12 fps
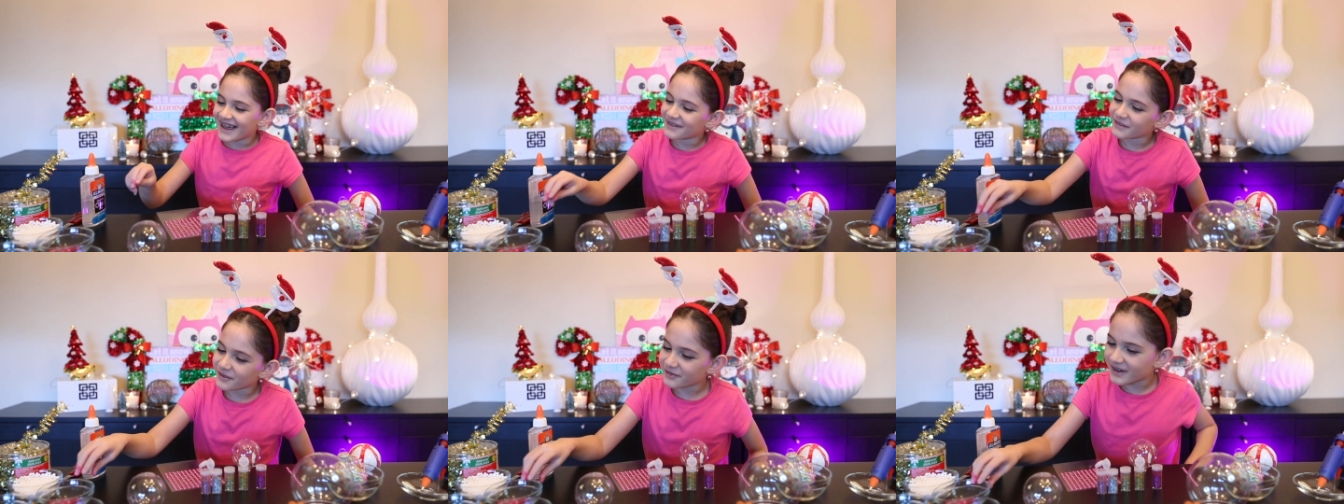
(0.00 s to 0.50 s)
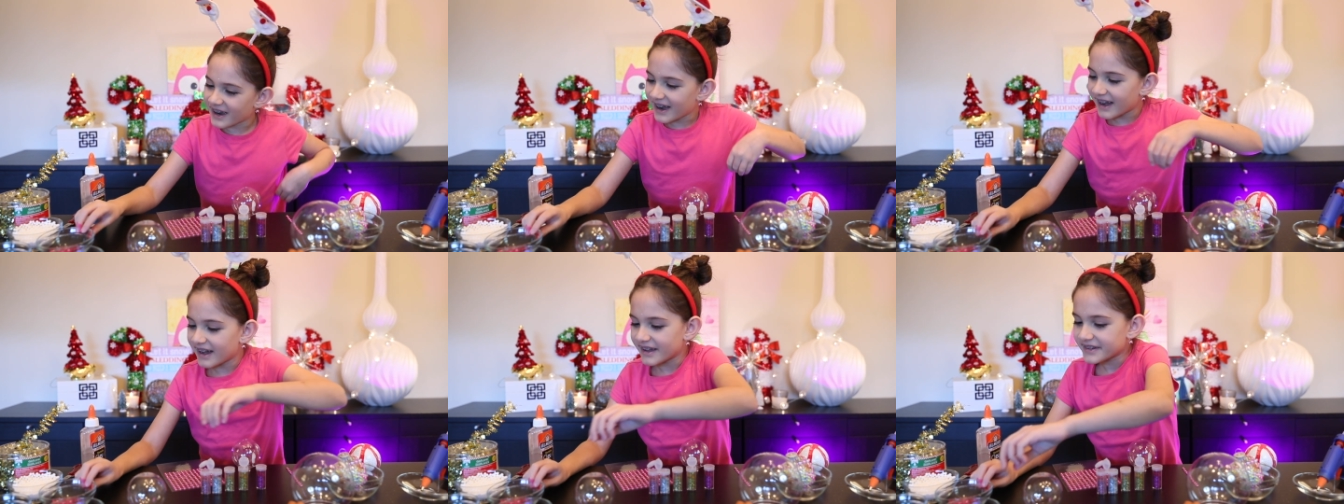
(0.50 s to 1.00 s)
and we've
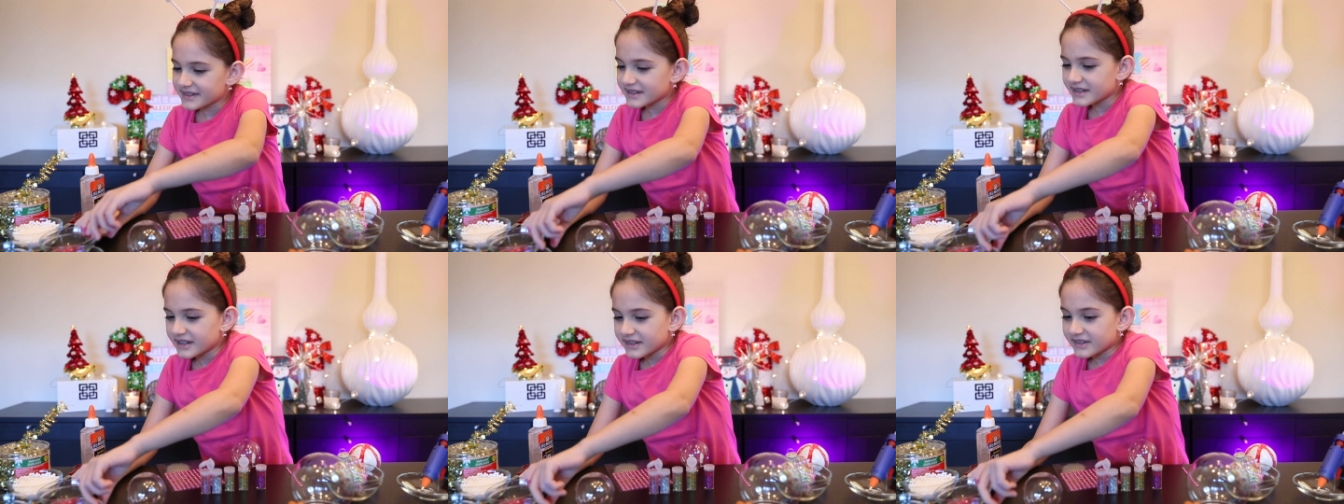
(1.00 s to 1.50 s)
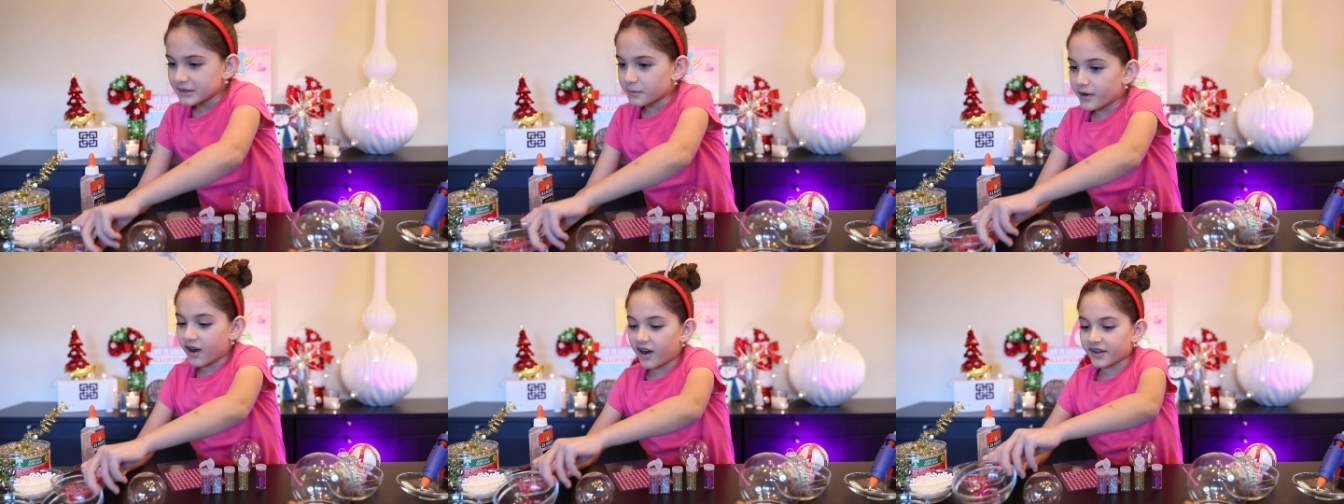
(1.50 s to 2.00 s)
got
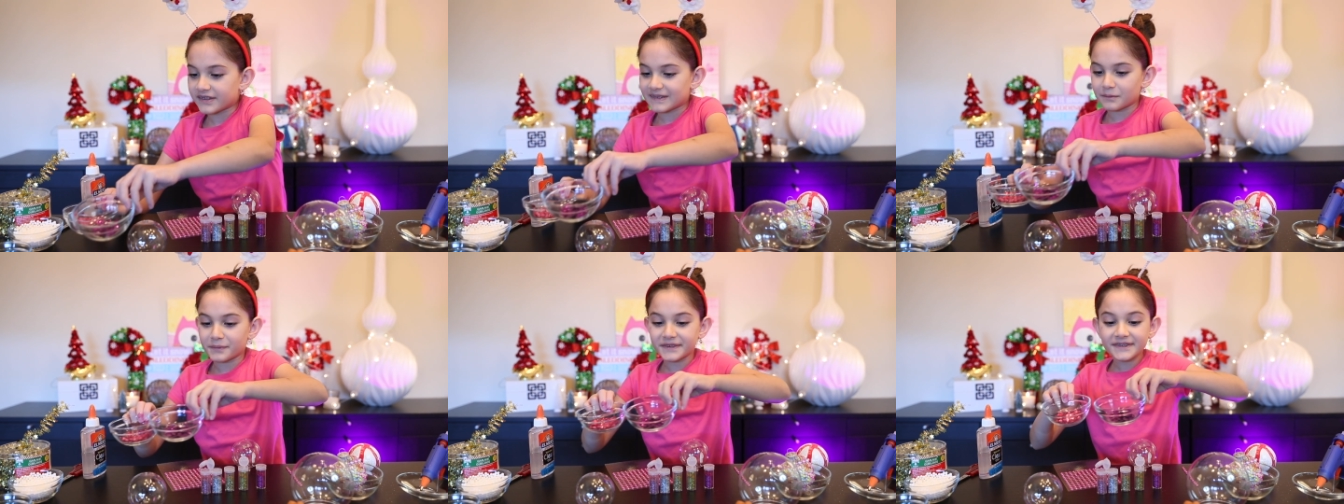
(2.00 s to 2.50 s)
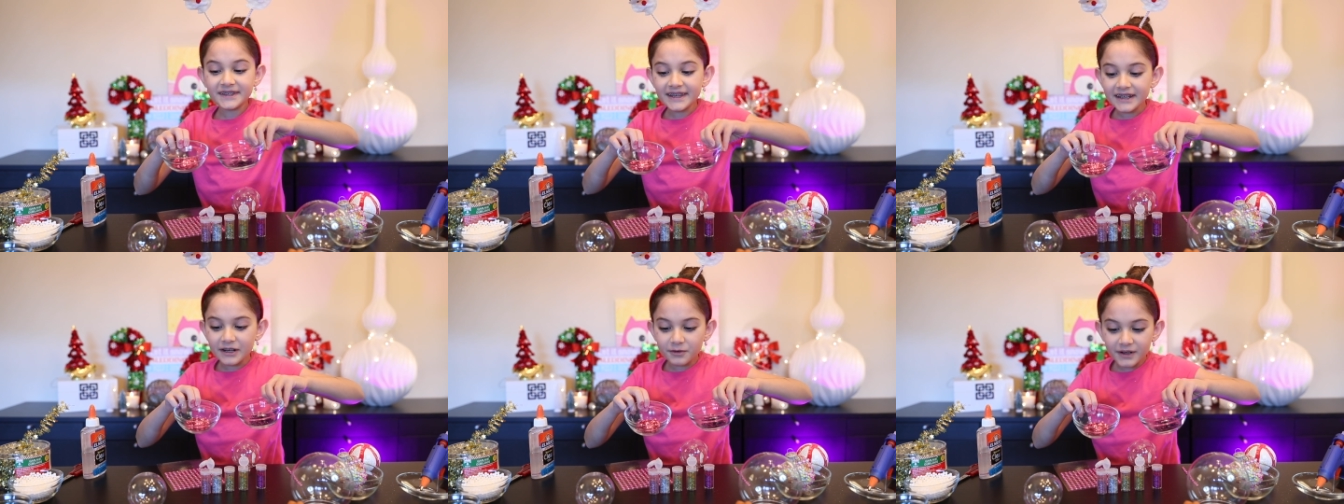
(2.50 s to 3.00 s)
some awesome
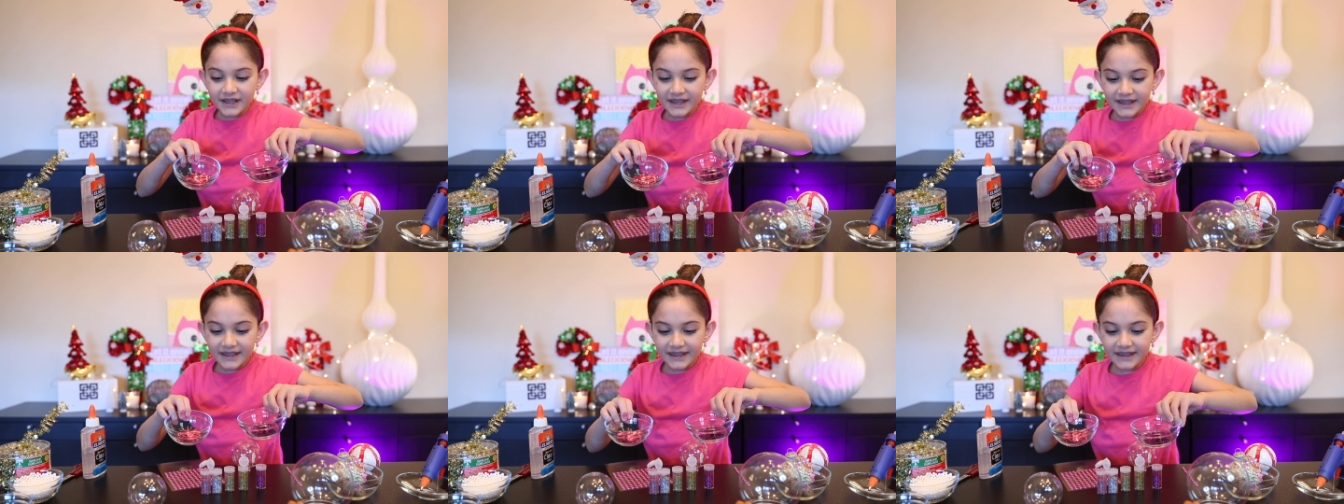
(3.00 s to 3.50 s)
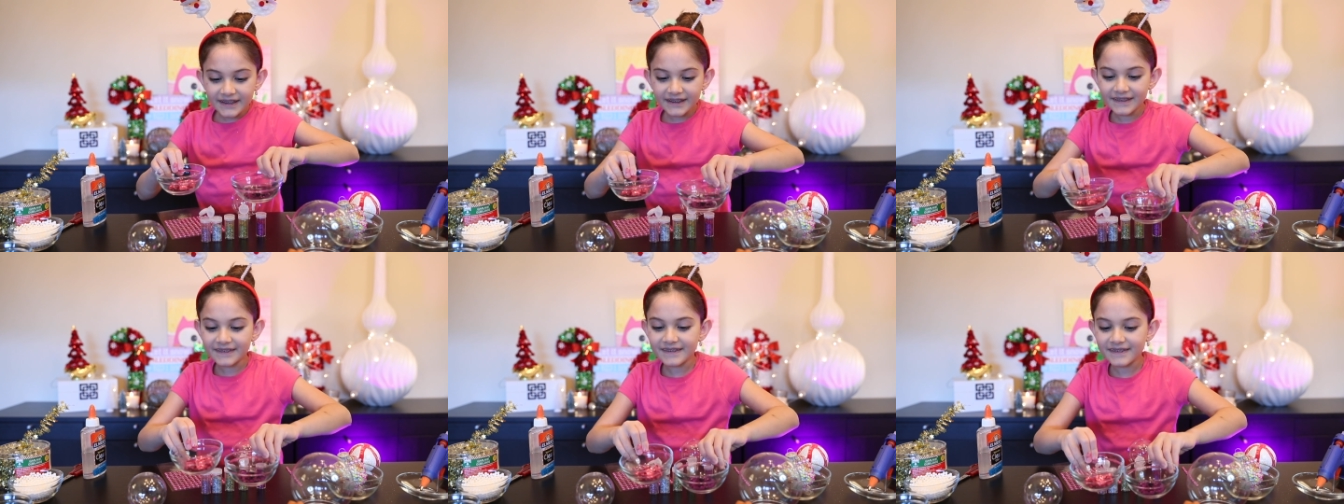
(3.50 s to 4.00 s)

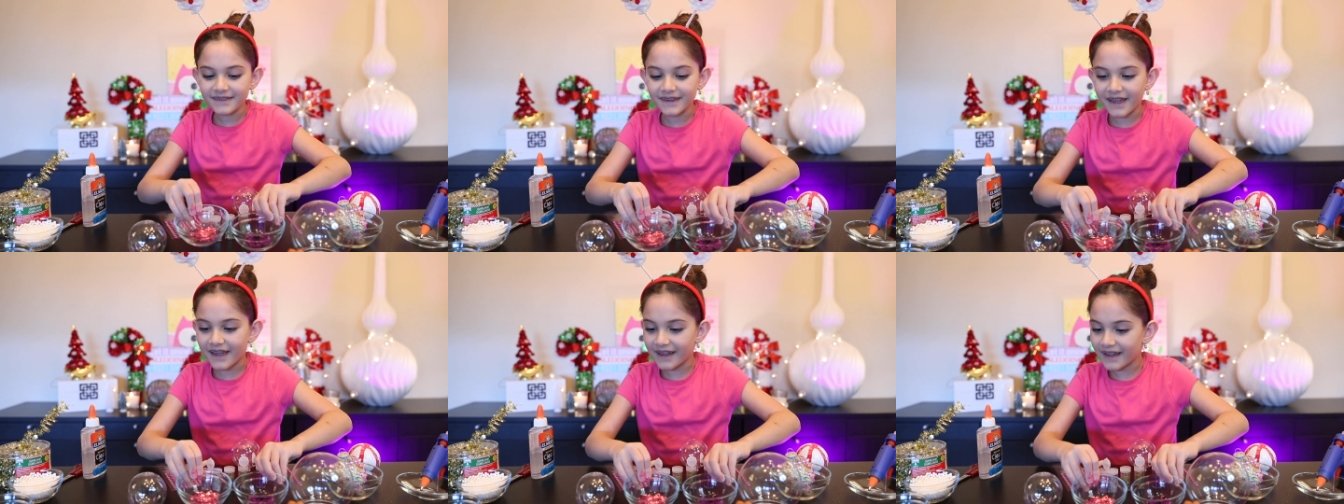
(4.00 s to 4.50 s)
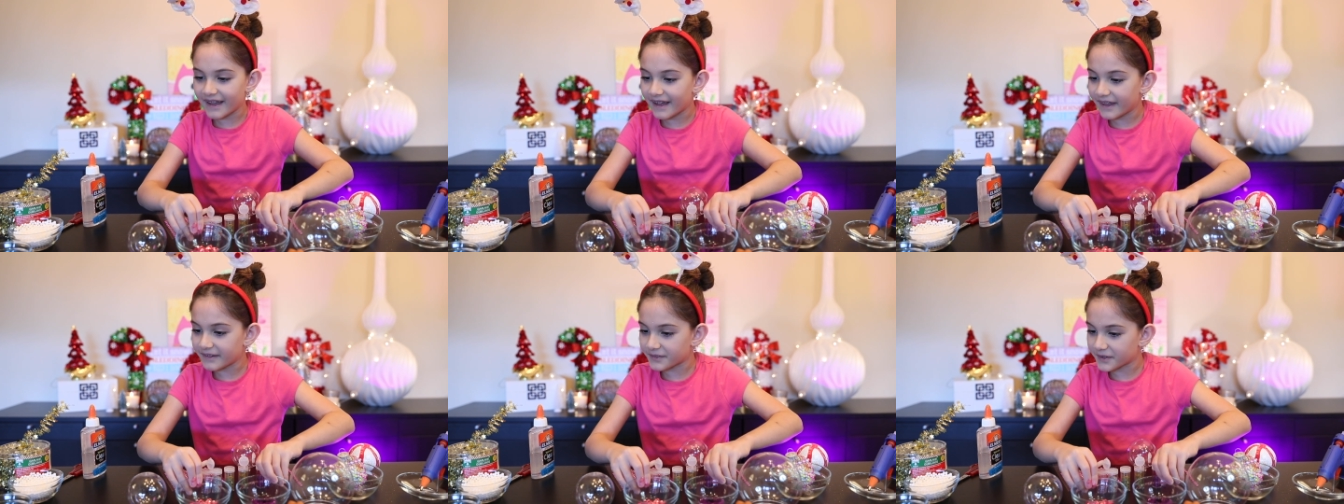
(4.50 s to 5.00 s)
sequins,
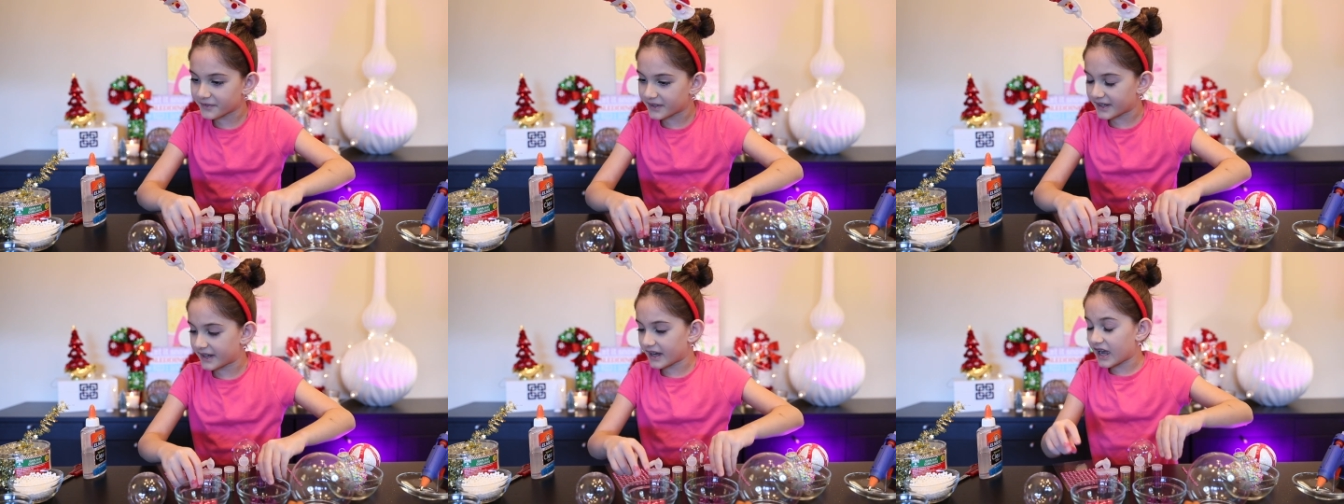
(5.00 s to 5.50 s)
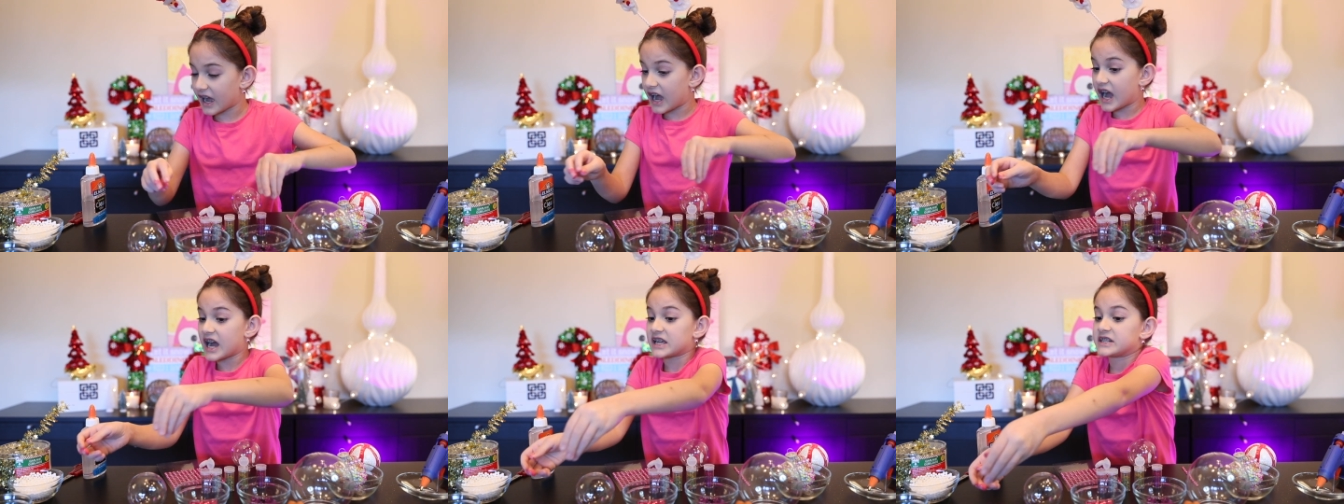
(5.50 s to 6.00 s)
and we've
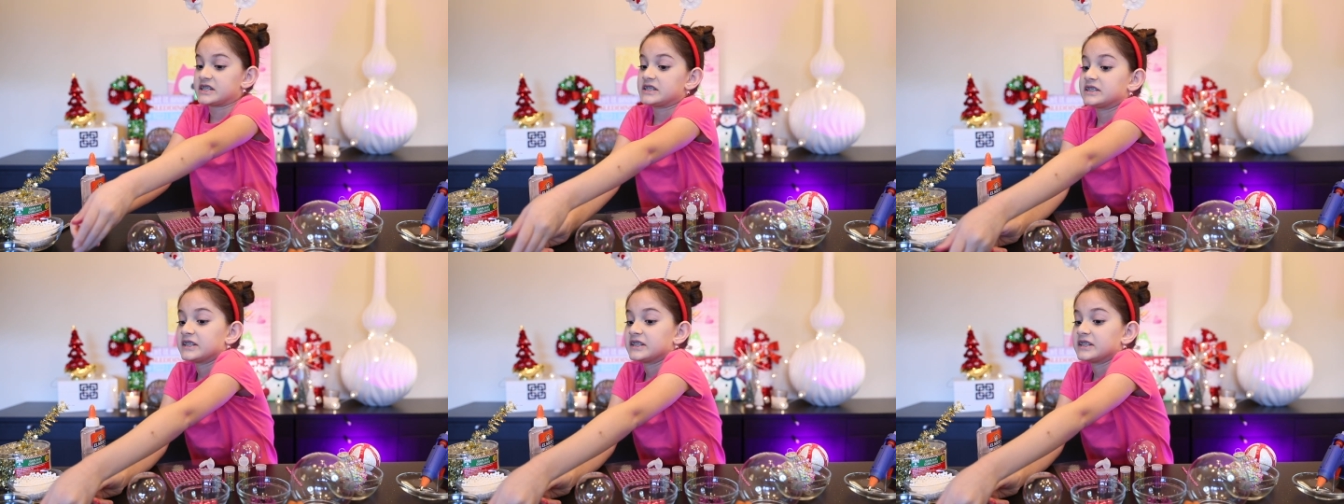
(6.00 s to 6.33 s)
got